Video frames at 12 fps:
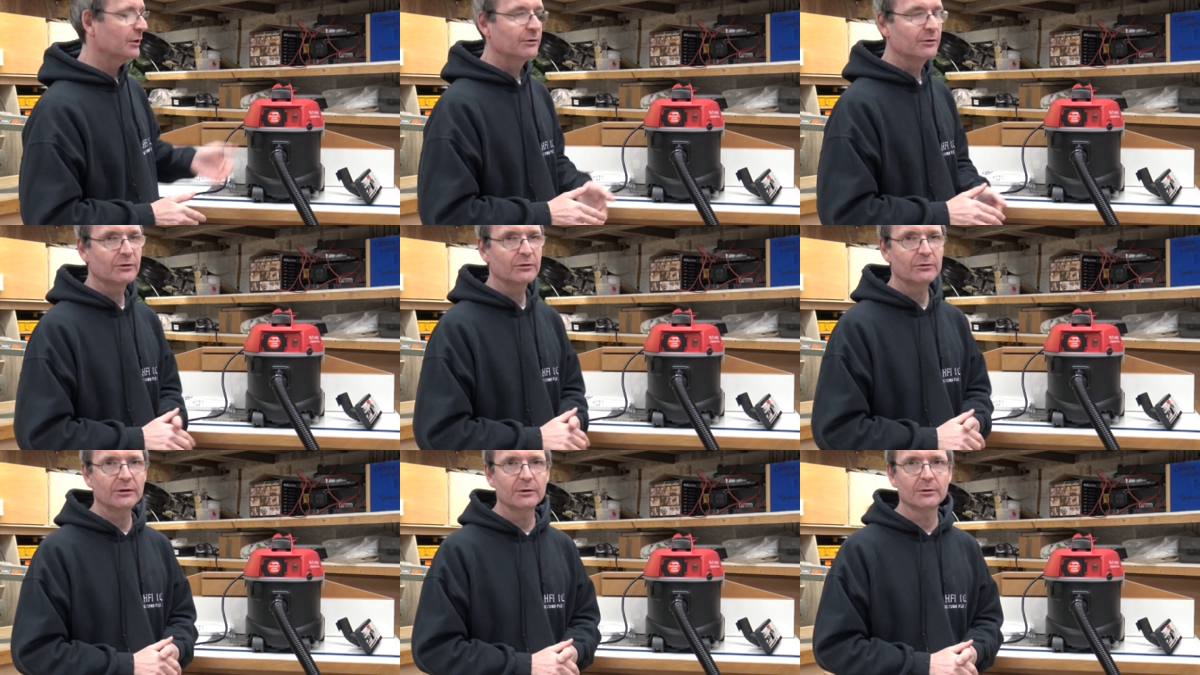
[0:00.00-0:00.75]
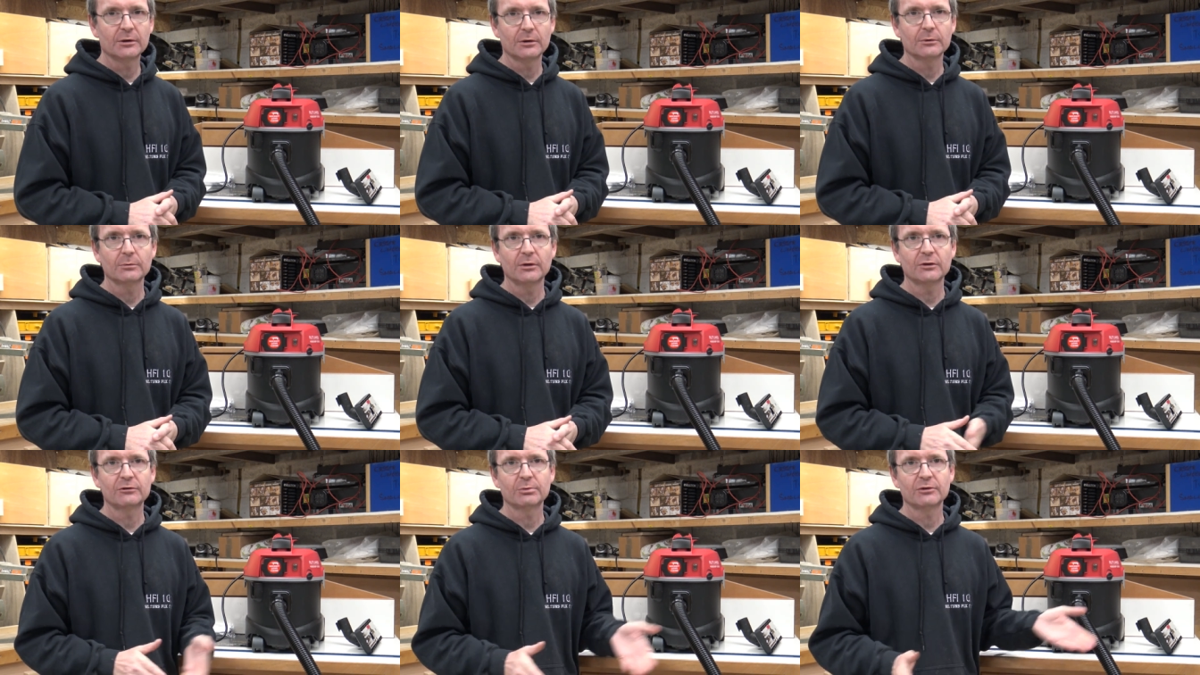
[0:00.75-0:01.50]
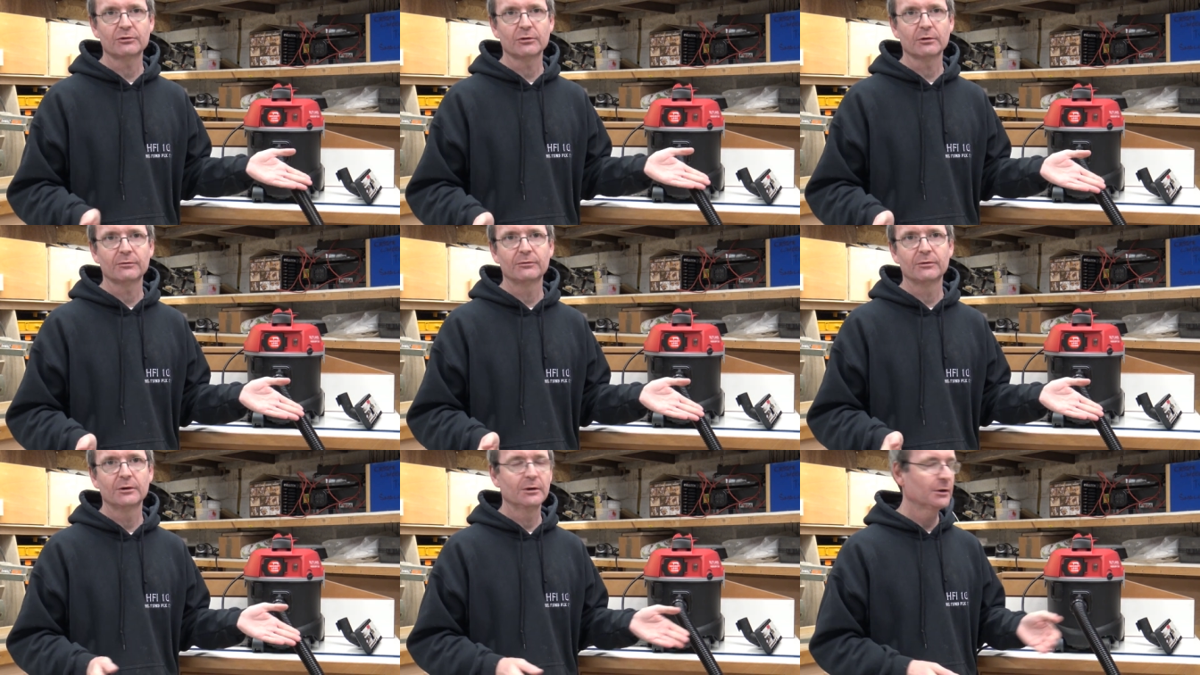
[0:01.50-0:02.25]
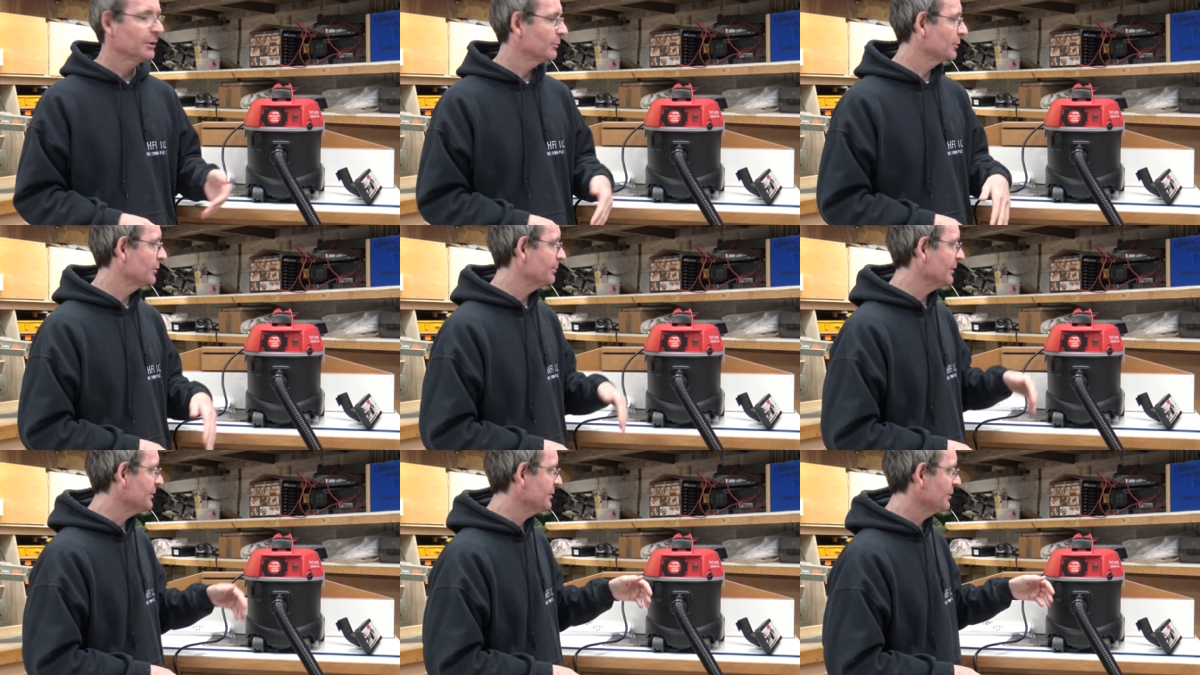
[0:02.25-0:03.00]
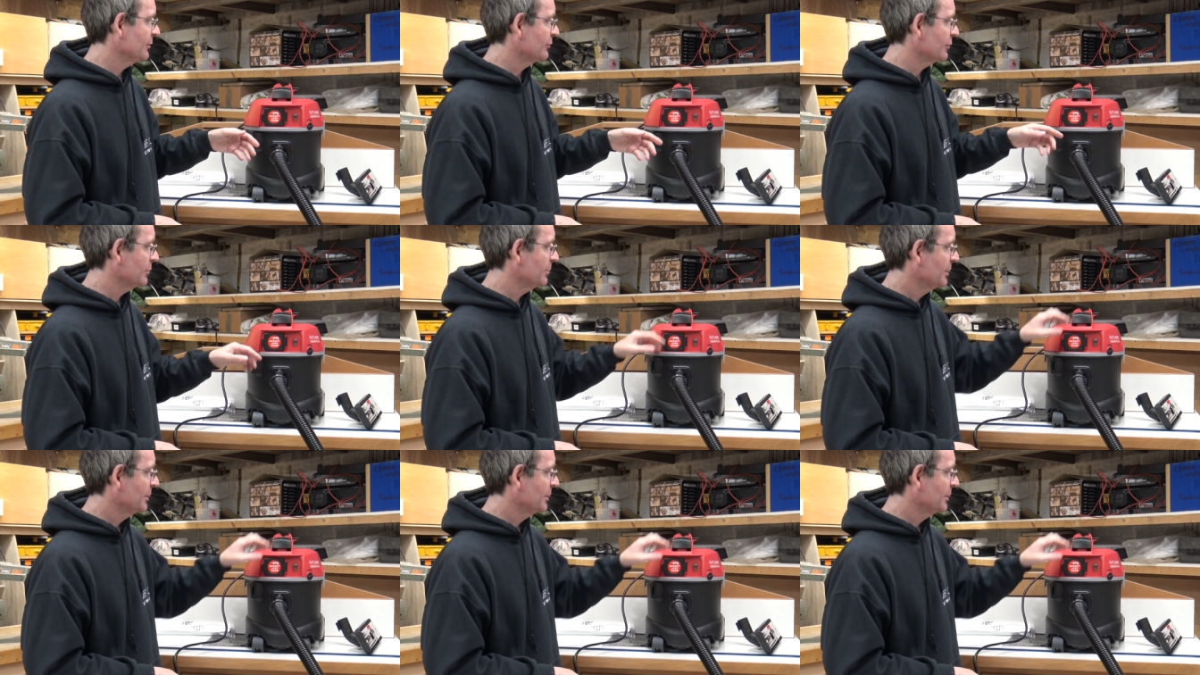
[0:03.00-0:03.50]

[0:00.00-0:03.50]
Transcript: And there we go. It's switched off with the button at the top.